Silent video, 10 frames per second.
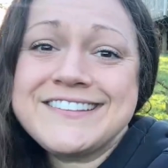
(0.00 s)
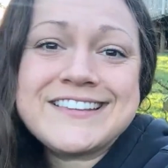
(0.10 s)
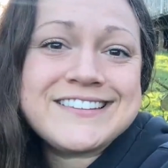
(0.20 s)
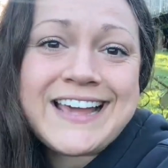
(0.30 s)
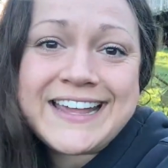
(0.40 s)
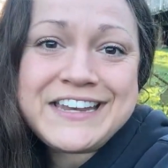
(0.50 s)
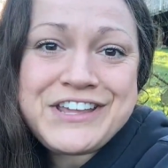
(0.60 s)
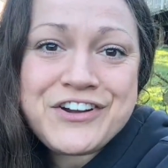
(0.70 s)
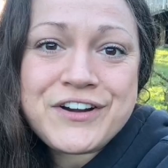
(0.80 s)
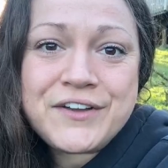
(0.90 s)
the second
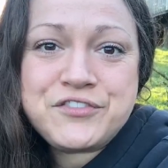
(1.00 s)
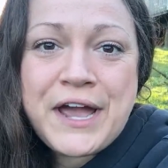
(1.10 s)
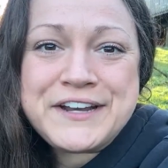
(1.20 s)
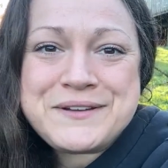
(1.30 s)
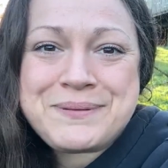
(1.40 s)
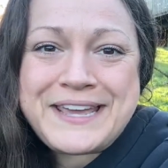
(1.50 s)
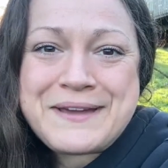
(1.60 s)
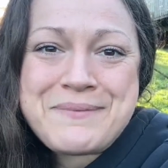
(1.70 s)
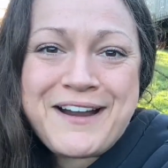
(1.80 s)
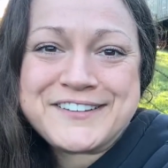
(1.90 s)
year I've tried to
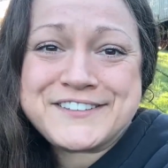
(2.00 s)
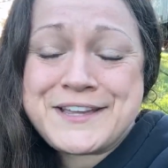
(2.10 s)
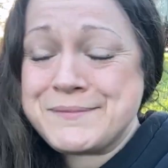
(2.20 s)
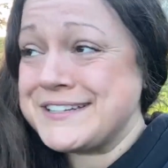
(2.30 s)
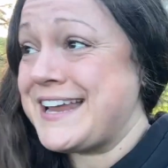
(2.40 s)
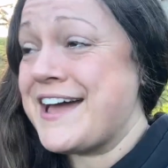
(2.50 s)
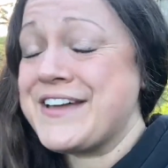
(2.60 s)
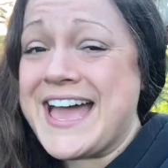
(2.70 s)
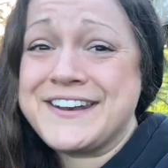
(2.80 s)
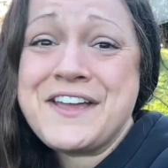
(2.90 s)
plant parsnips and have
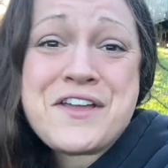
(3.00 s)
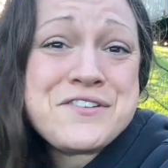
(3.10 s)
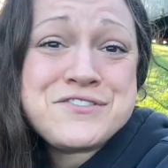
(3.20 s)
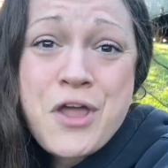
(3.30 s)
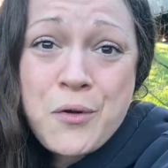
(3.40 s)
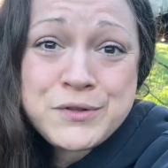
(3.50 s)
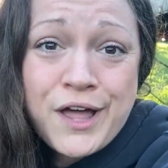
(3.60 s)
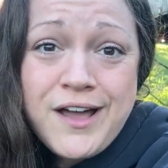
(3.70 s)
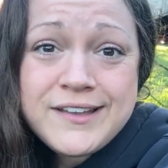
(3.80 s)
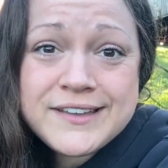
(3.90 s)
had no
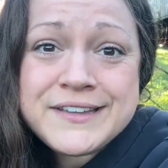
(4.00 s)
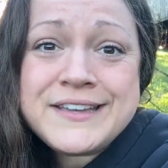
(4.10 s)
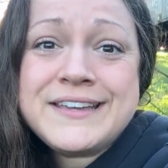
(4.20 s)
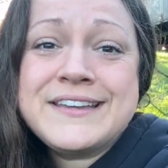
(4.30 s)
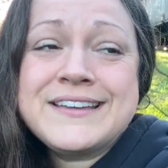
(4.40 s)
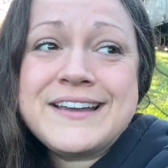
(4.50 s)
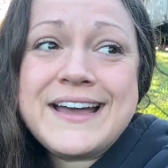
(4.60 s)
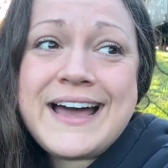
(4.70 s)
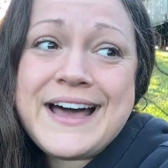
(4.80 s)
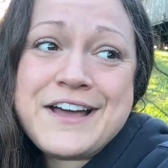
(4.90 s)
luck.
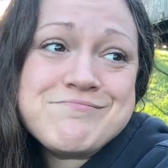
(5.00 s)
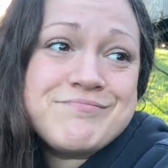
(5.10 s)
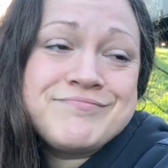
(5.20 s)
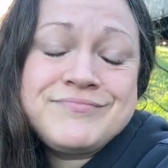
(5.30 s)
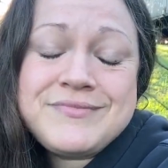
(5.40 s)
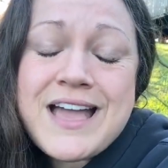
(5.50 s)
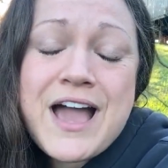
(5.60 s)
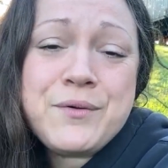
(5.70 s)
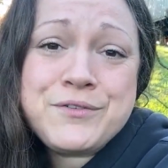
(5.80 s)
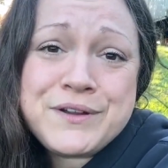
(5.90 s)

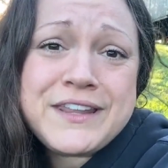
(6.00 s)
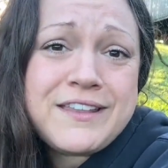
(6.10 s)
I would really